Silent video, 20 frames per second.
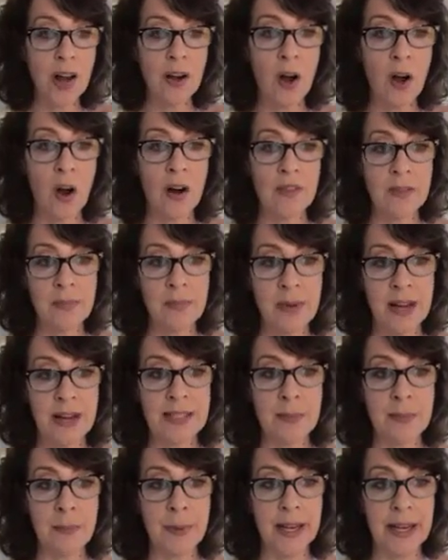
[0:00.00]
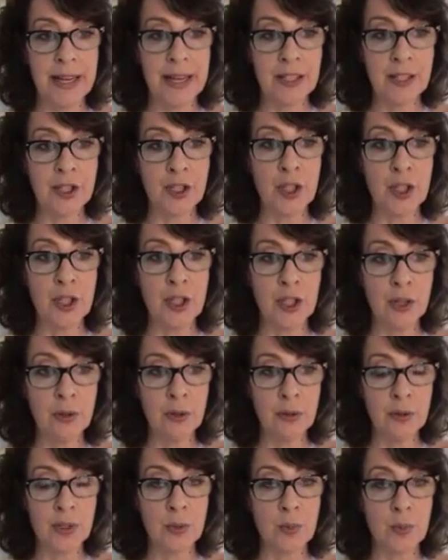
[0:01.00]
what are the best paints to
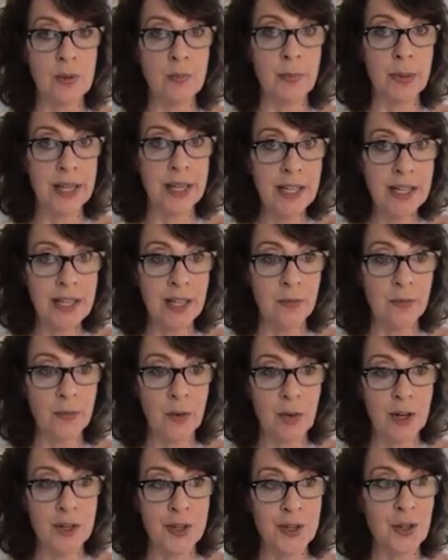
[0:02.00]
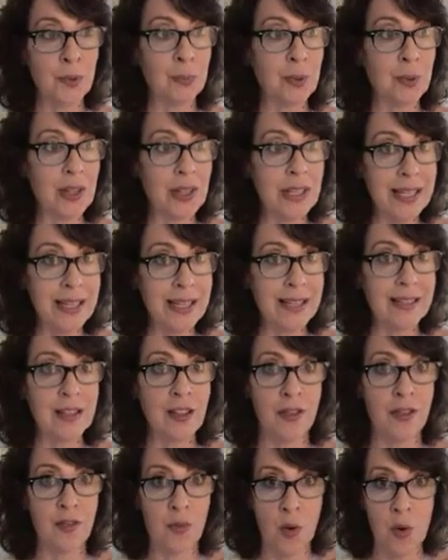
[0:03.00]
use when painting furniture,
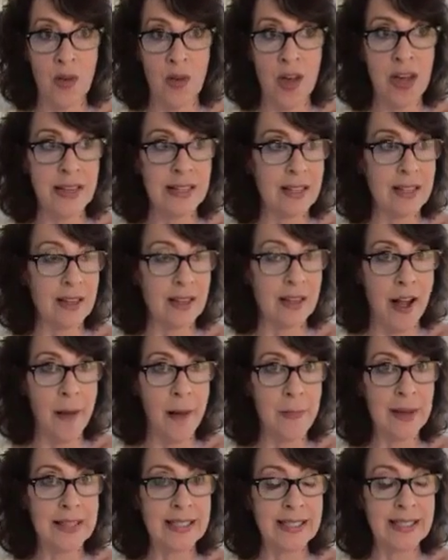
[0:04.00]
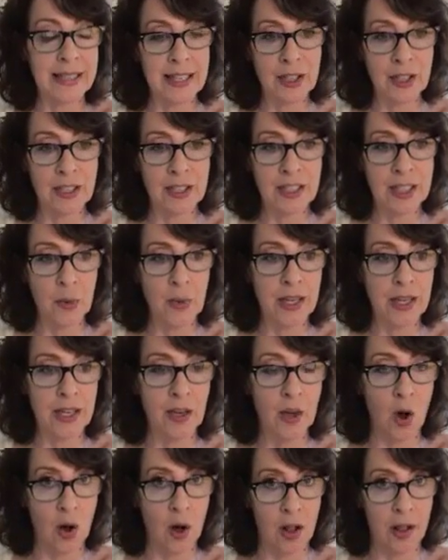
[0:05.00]
please throw that into the comments section so
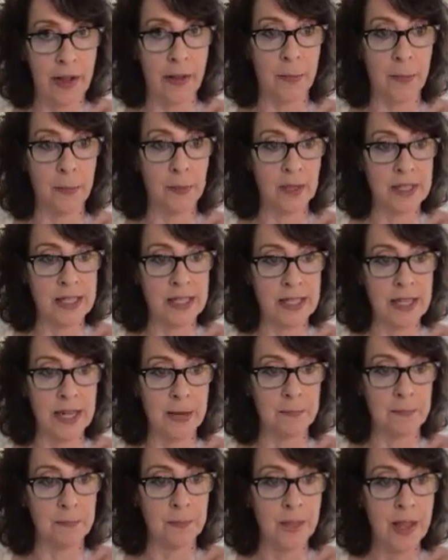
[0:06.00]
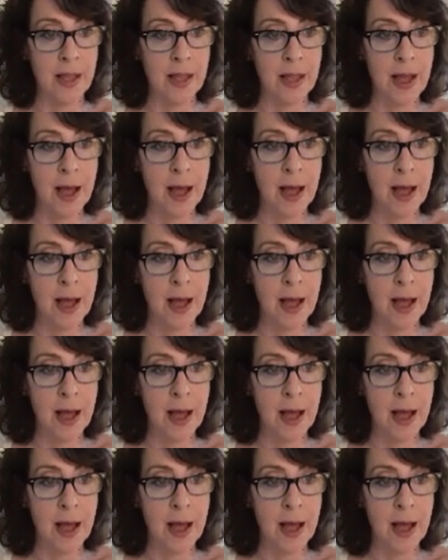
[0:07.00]
we can all help Martine.